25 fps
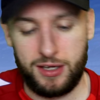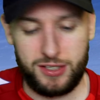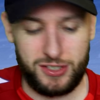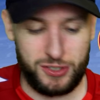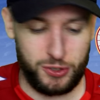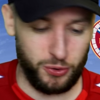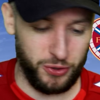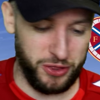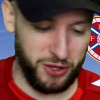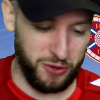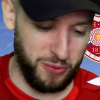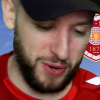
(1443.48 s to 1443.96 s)

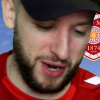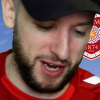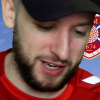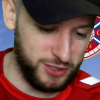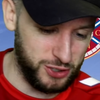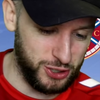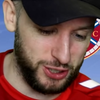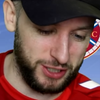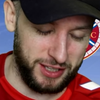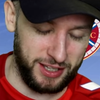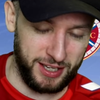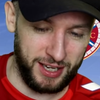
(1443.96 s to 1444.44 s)
so they'll
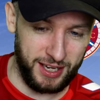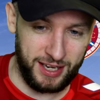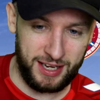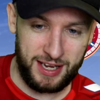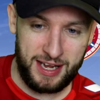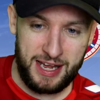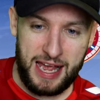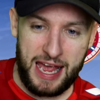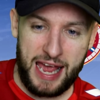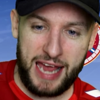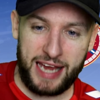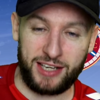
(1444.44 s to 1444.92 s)
actually
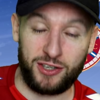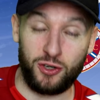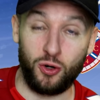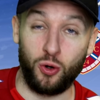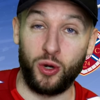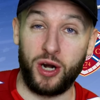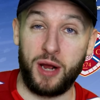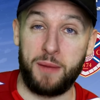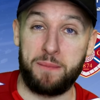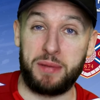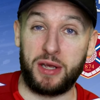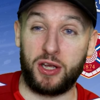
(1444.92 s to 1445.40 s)

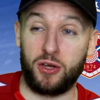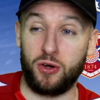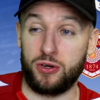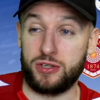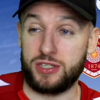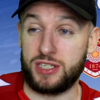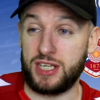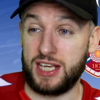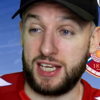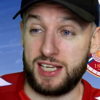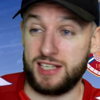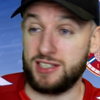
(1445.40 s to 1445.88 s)
ignore it,
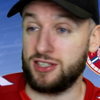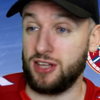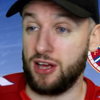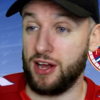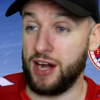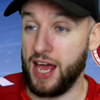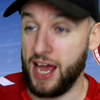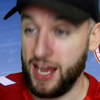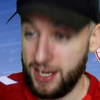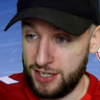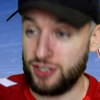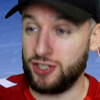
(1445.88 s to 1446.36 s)
because he's done
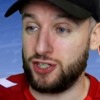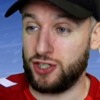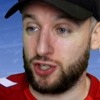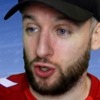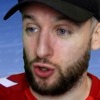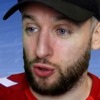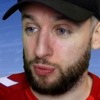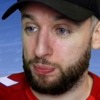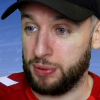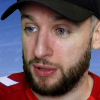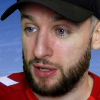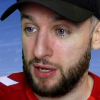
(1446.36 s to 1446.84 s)
his
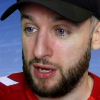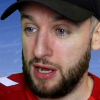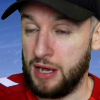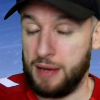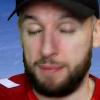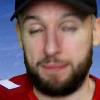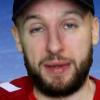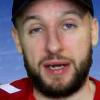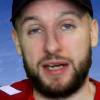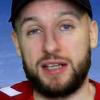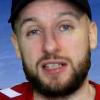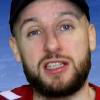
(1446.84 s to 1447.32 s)
job
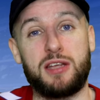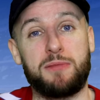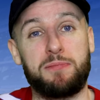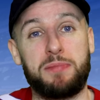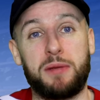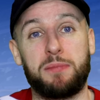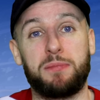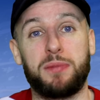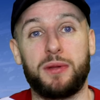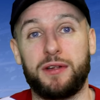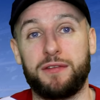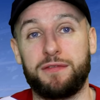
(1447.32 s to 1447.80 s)
but it's the
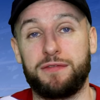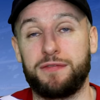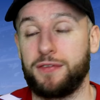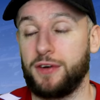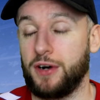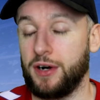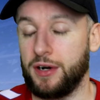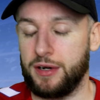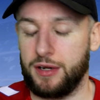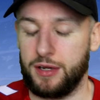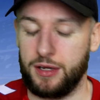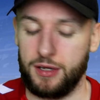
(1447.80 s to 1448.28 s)
people in
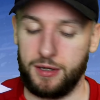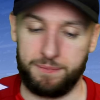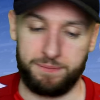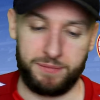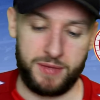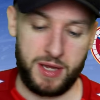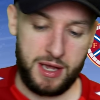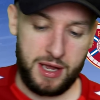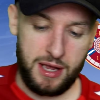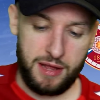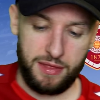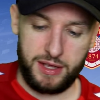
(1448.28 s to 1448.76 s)
front of him
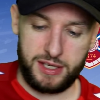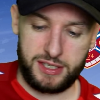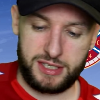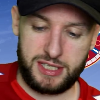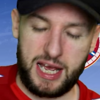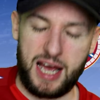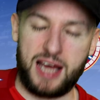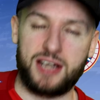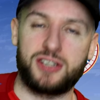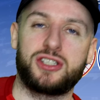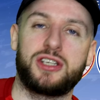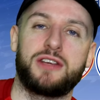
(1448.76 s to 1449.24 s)
that's
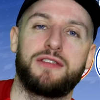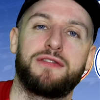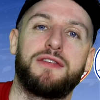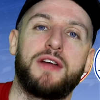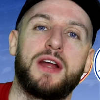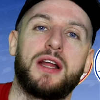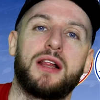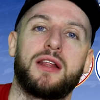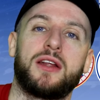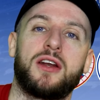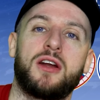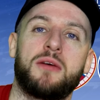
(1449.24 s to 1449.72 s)
actually
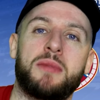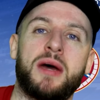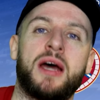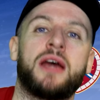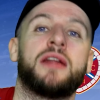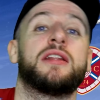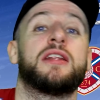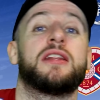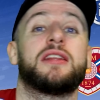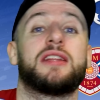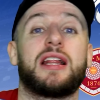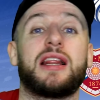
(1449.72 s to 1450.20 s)
failing him.
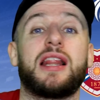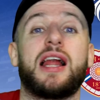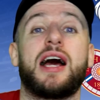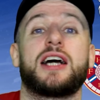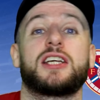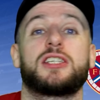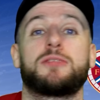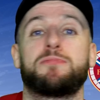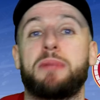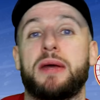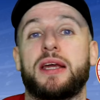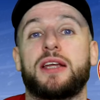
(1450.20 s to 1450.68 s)
And in the
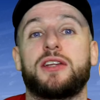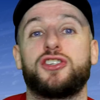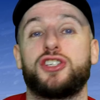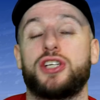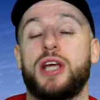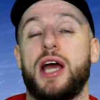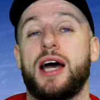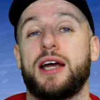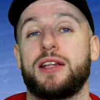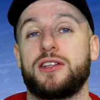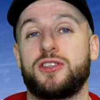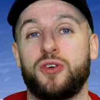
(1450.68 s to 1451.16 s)
last big
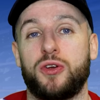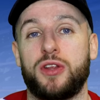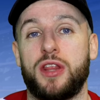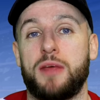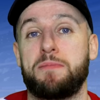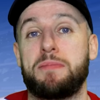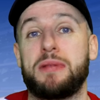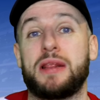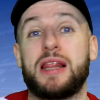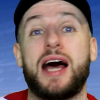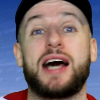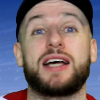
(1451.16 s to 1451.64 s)
chance, or
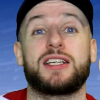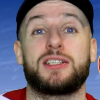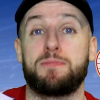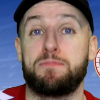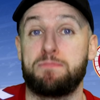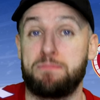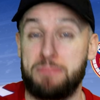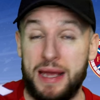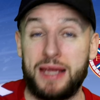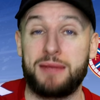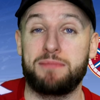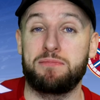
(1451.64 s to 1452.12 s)
the
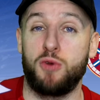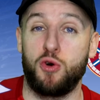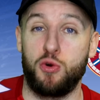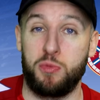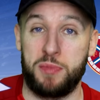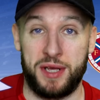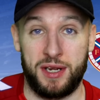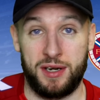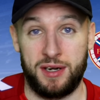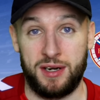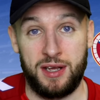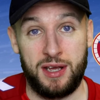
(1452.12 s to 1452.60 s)
last big
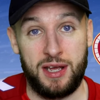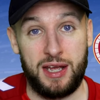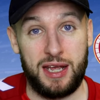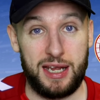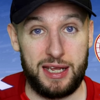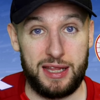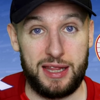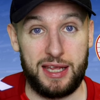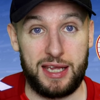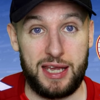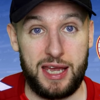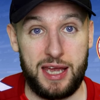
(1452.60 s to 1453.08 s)
moment
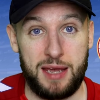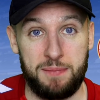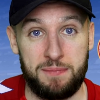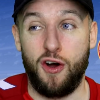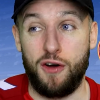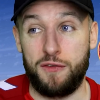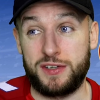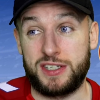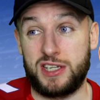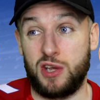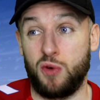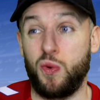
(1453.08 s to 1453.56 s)
of the game,
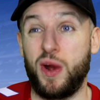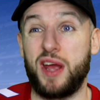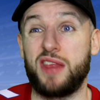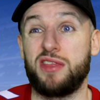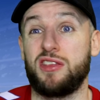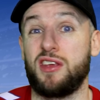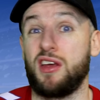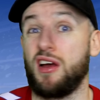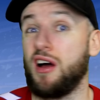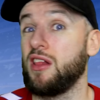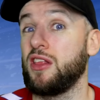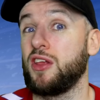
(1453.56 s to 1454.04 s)
obviously went
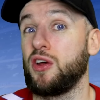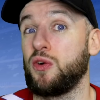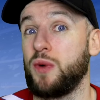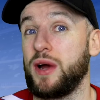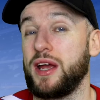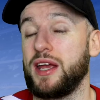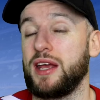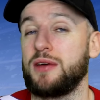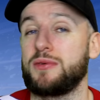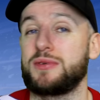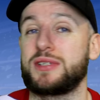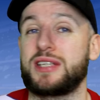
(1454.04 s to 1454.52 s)
the other
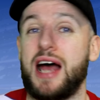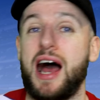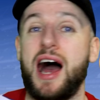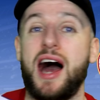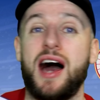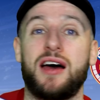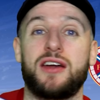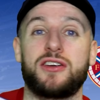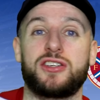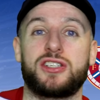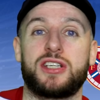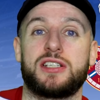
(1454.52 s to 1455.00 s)
way. It was
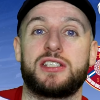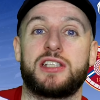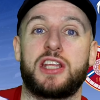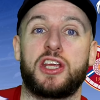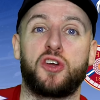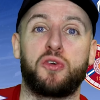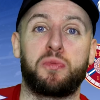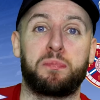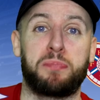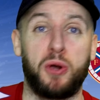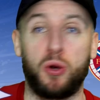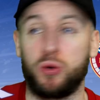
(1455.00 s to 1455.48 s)
Hearts as they
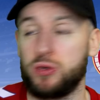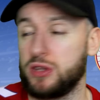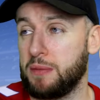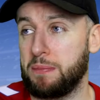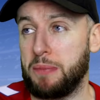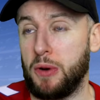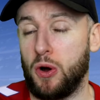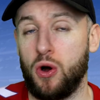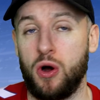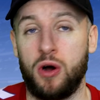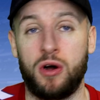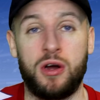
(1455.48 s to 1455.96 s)
pulled the
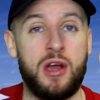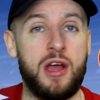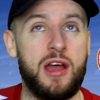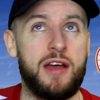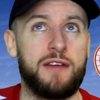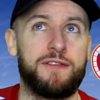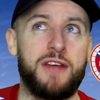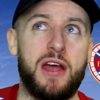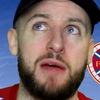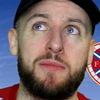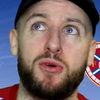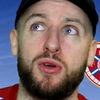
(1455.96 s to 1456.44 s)
ball
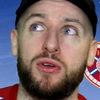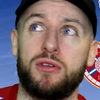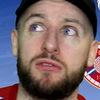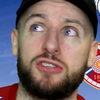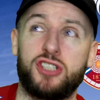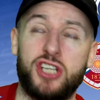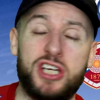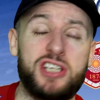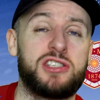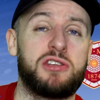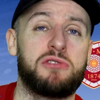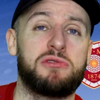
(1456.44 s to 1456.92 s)
for about
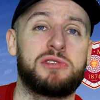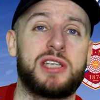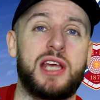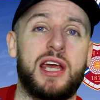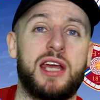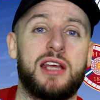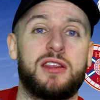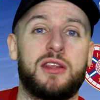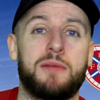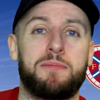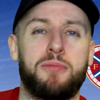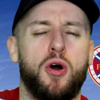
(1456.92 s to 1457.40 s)
just
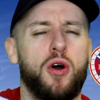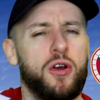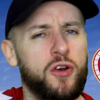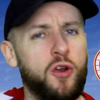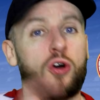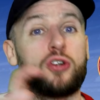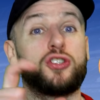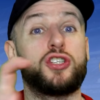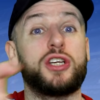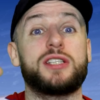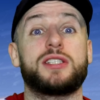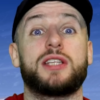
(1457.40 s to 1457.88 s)
outside the box.
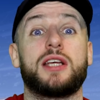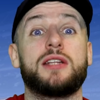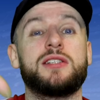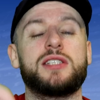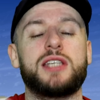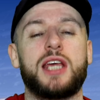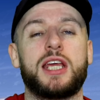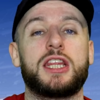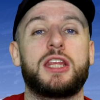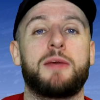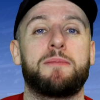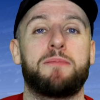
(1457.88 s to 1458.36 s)
No, just
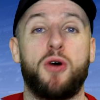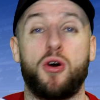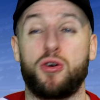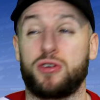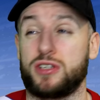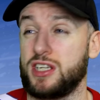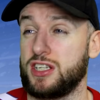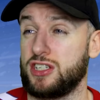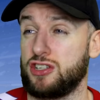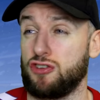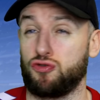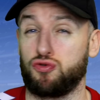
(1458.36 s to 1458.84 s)
inside the
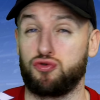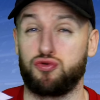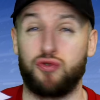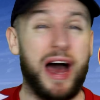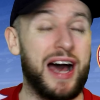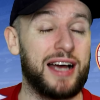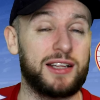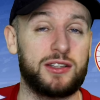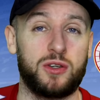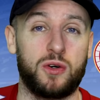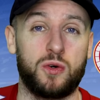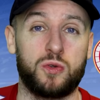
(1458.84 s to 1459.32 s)
box. It's
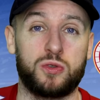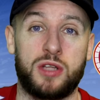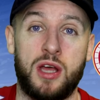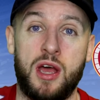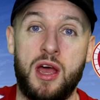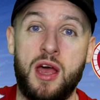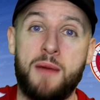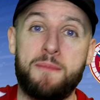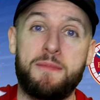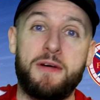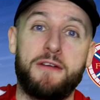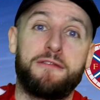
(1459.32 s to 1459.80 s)
rattled,
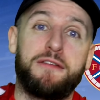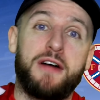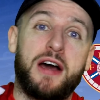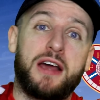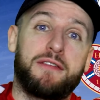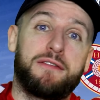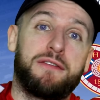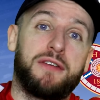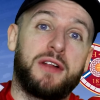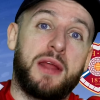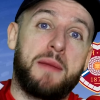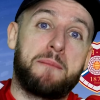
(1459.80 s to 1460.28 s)
but
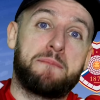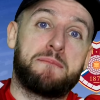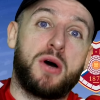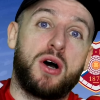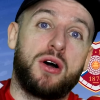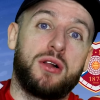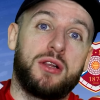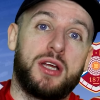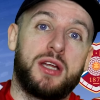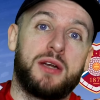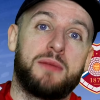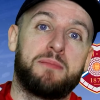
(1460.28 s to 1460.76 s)
thankfully
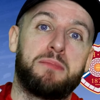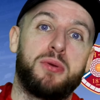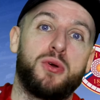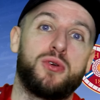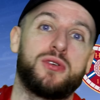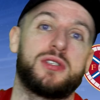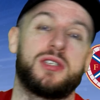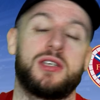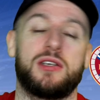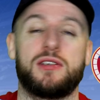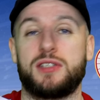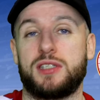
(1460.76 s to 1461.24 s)
Butland
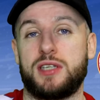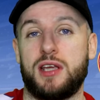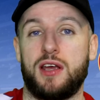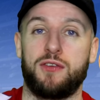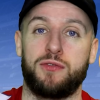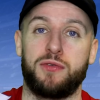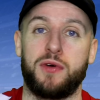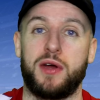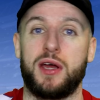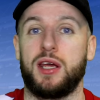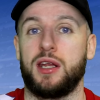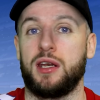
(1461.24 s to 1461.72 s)
puts
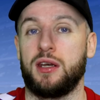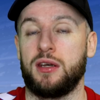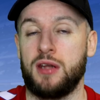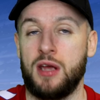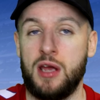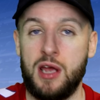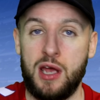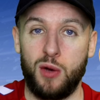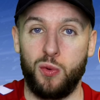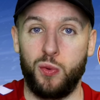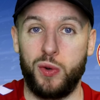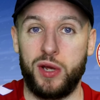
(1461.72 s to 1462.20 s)
himself in
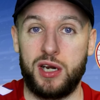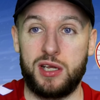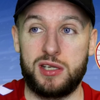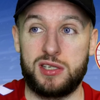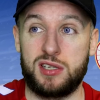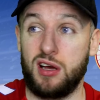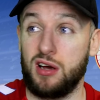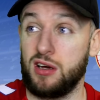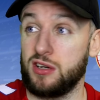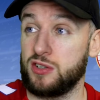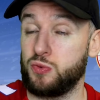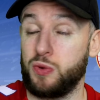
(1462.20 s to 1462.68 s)
where his
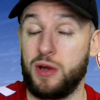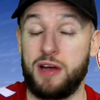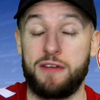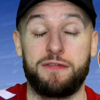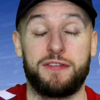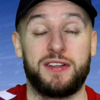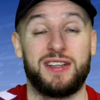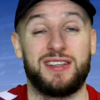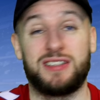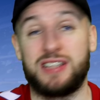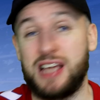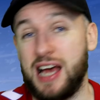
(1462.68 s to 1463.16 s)
Hearts were. A
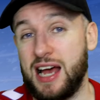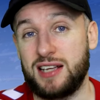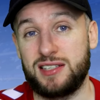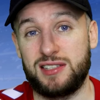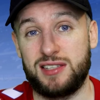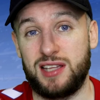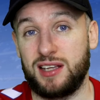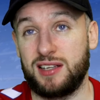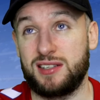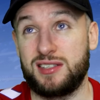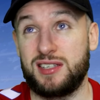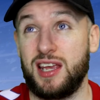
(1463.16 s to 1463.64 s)

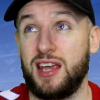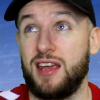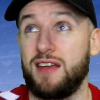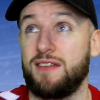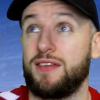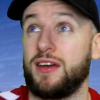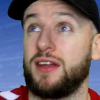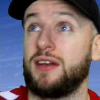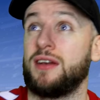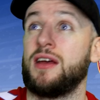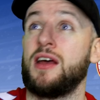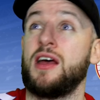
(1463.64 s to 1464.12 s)
fantastic save,
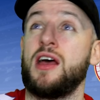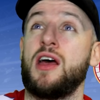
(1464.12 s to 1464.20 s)
and